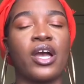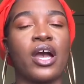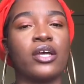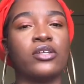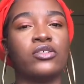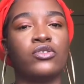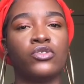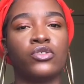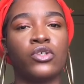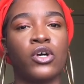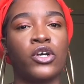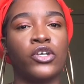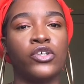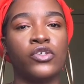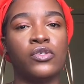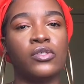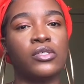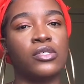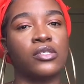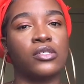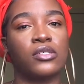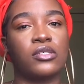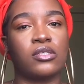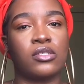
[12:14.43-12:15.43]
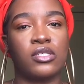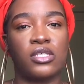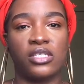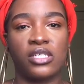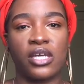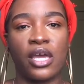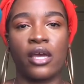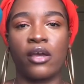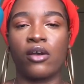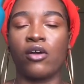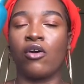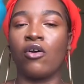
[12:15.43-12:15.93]
I do not use this to
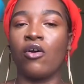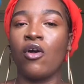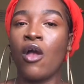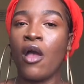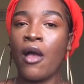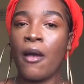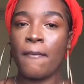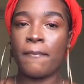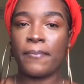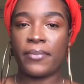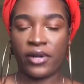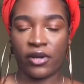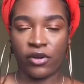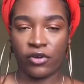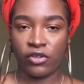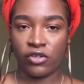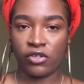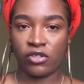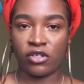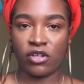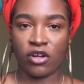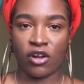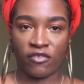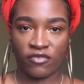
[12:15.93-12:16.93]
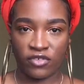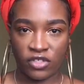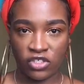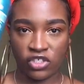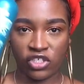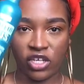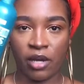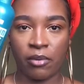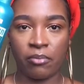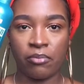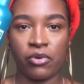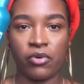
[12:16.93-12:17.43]
detangle, but I'll use it after
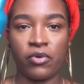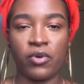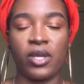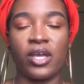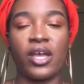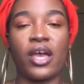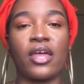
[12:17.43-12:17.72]
shampooing,